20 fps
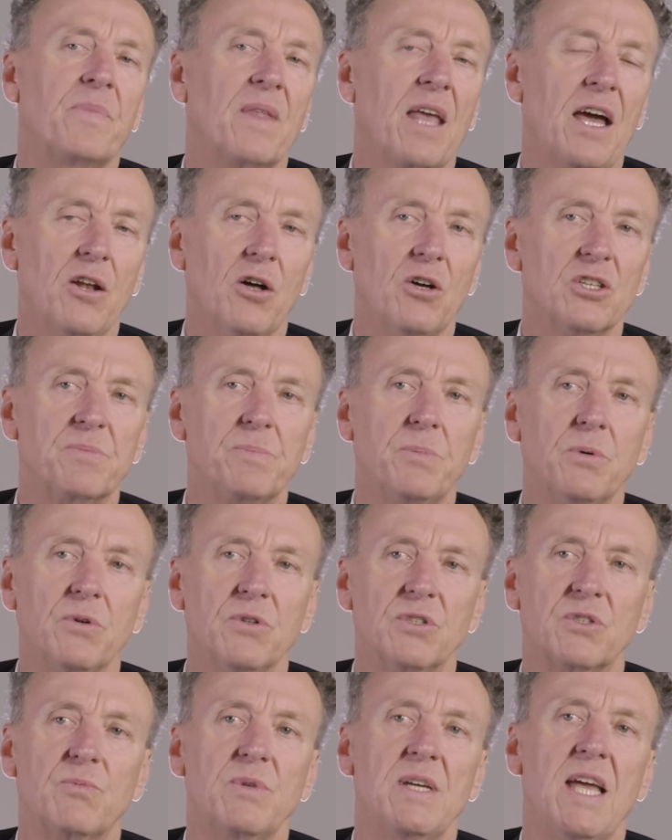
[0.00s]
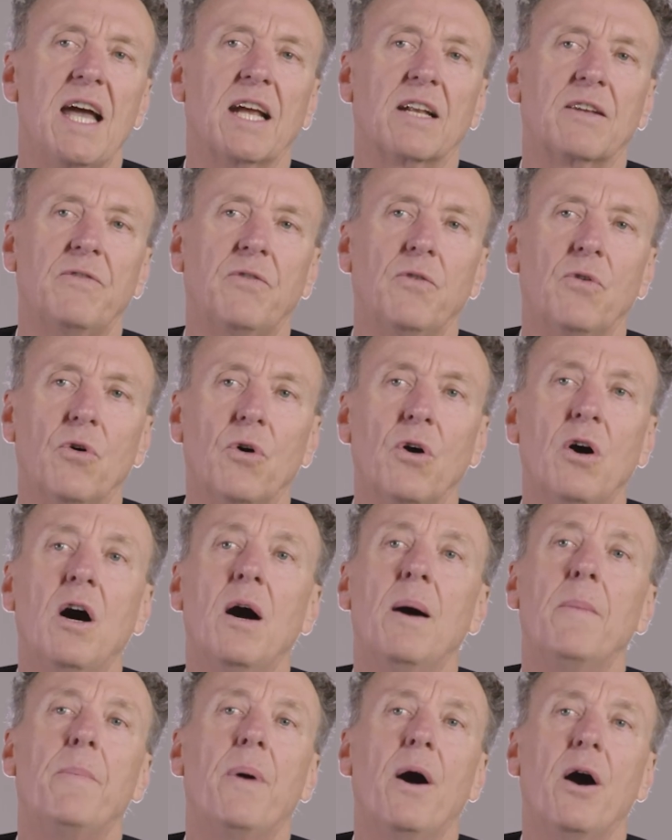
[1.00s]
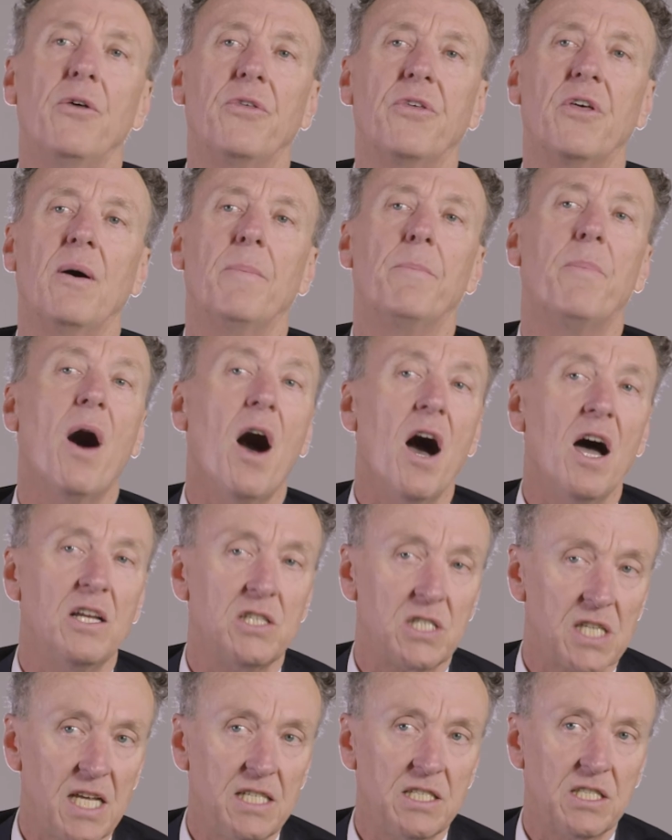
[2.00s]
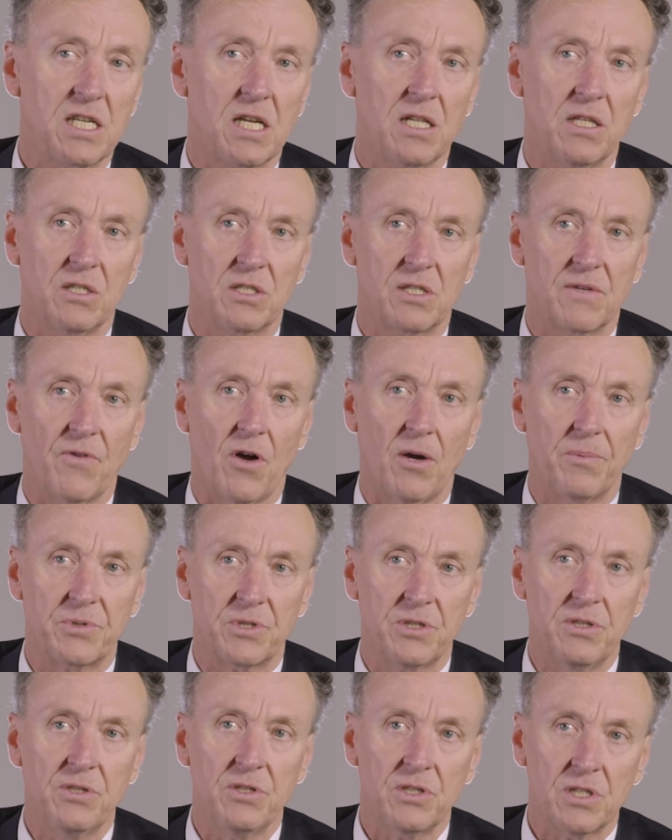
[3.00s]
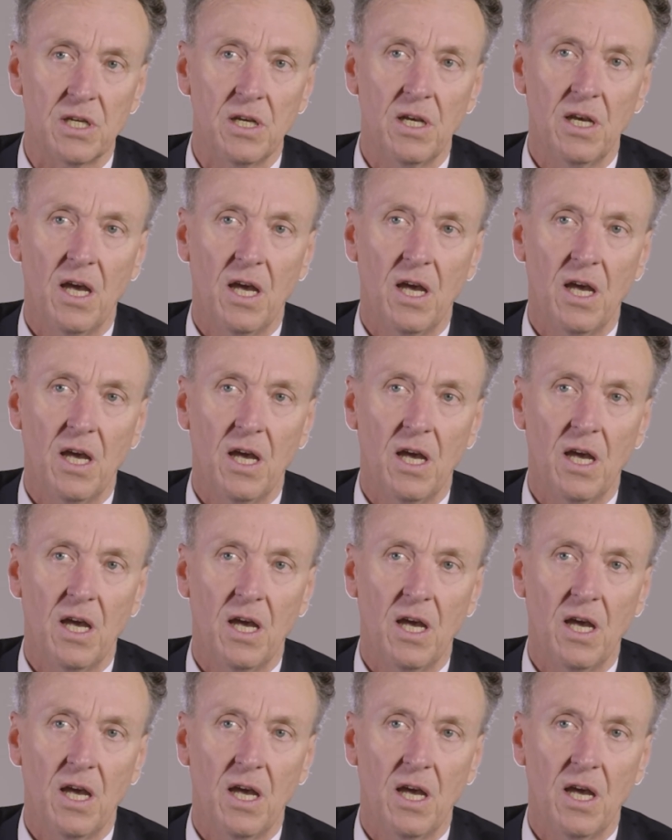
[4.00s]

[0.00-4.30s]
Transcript: At Osborne's we act for both buyers and sellers of options.